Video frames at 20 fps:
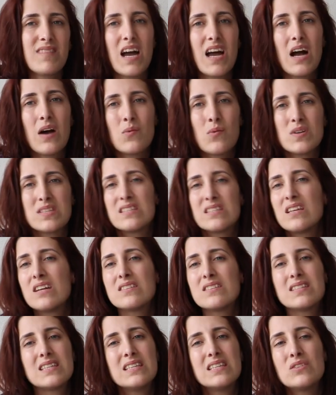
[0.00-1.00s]
I was
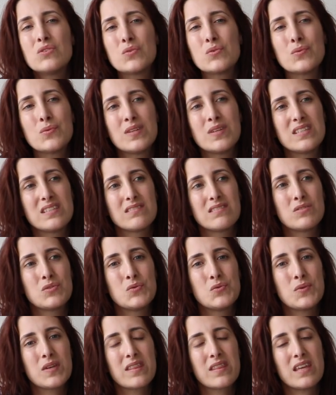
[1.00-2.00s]
not into it
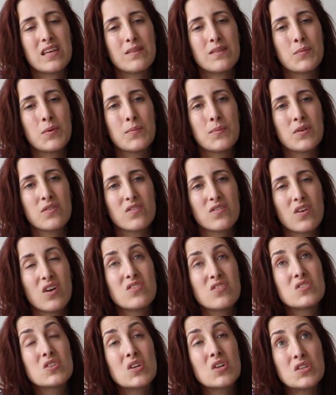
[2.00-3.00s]
during that moment.
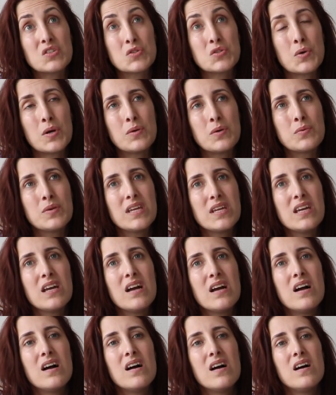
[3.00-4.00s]
On the contrary,
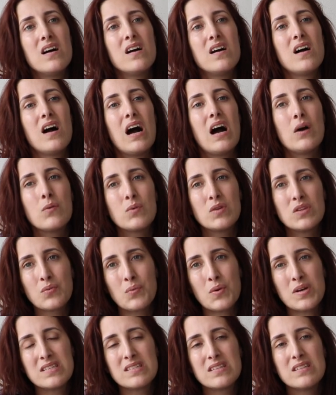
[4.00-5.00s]
how it
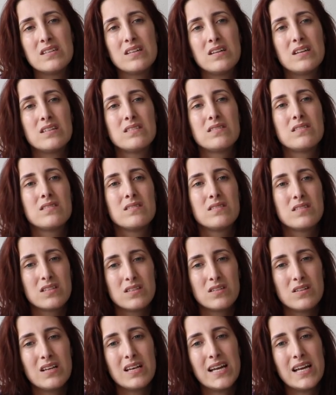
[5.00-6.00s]
was done,
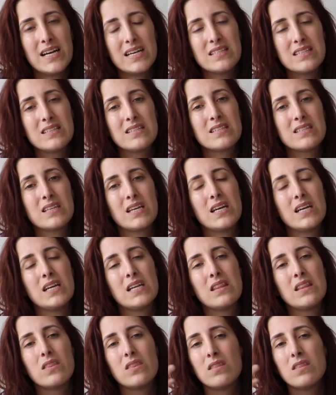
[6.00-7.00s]
the lines
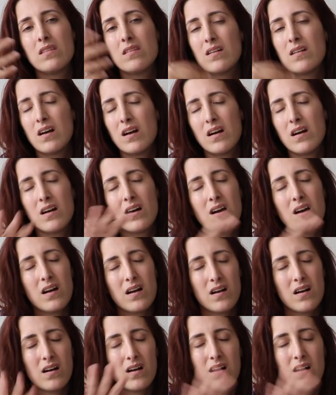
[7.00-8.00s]
and
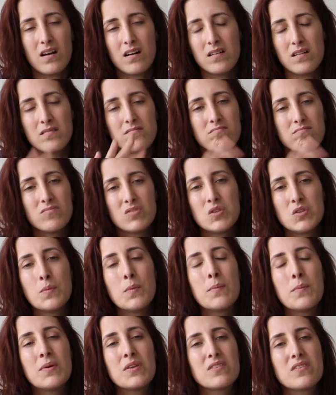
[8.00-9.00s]
the
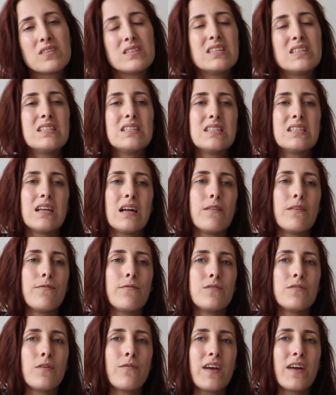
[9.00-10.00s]
moment on
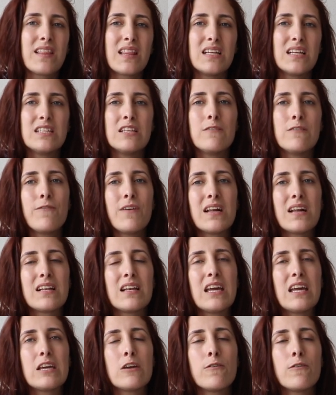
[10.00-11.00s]
itself, the fact that it felt
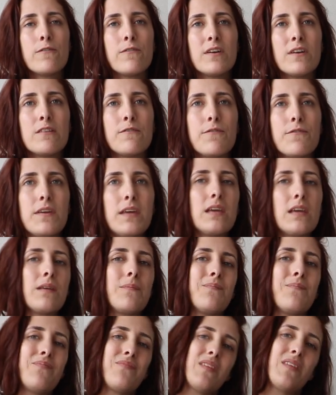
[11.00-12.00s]
like a fanfic,
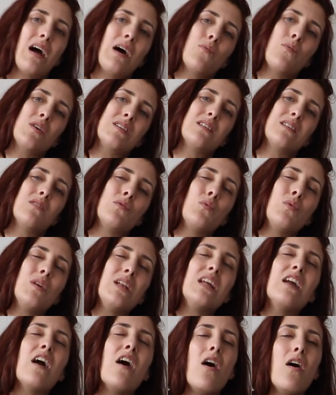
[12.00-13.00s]
I was
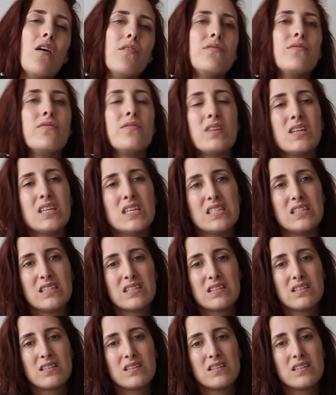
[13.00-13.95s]
really off it